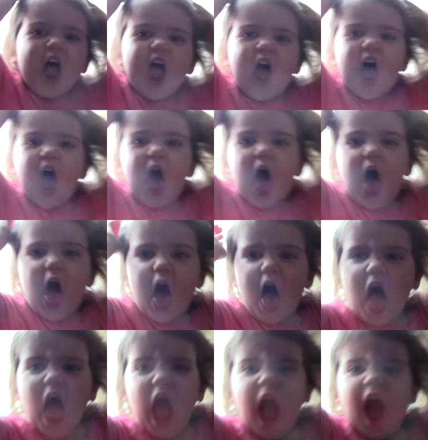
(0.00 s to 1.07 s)
We've got to move you
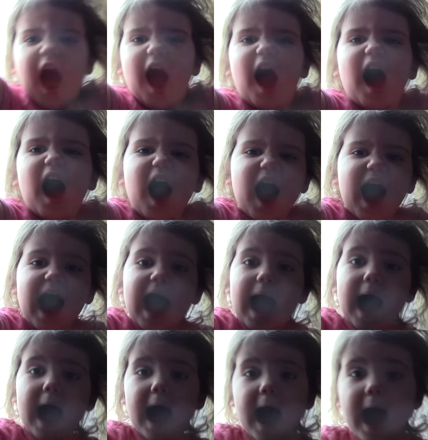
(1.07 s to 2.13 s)
over here so people can
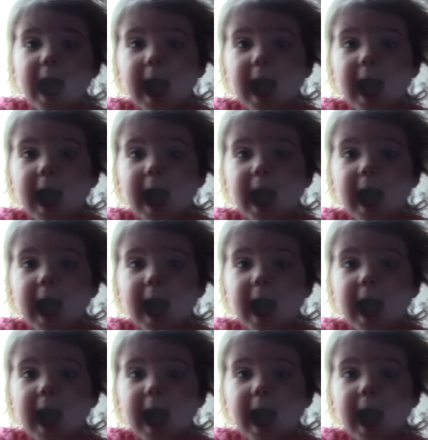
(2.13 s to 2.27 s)
see you. You're in